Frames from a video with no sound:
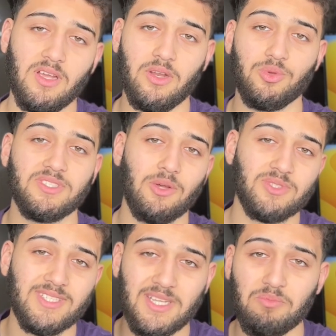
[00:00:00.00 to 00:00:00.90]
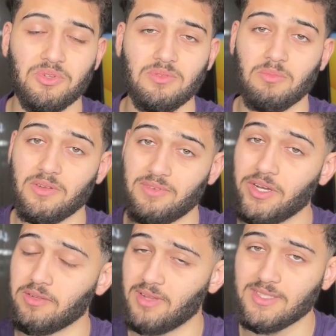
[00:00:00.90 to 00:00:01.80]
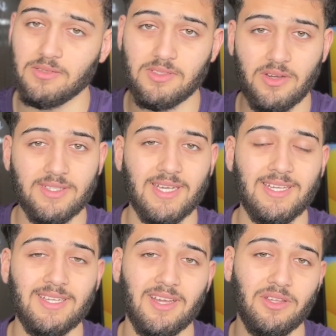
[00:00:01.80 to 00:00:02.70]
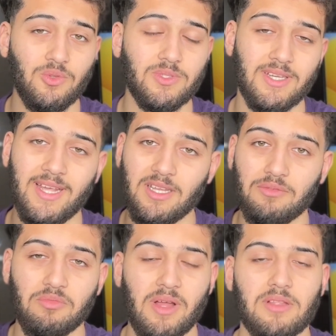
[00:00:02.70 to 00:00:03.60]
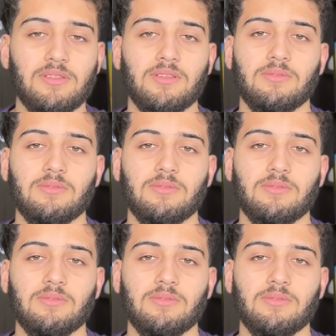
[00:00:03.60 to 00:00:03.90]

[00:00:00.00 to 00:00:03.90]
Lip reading: Anyways, that was a simple but very effective studying technique that I used in A-level math.